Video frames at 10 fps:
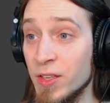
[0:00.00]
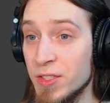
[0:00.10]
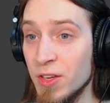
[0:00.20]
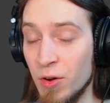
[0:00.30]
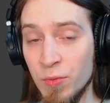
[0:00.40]

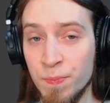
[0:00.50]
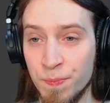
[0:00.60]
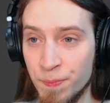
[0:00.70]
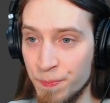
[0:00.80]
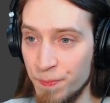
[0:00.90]
So
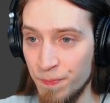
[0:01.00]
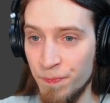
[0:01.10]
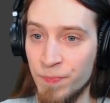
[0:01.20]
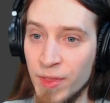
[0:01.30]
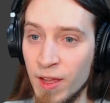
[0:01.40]

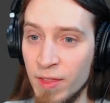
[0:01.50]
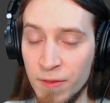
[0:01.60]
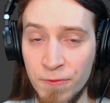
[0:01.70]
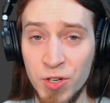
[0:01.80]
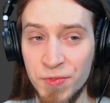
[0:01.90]

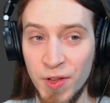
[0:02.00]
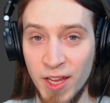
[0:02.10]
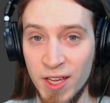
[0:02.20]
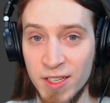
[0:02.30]
the first thing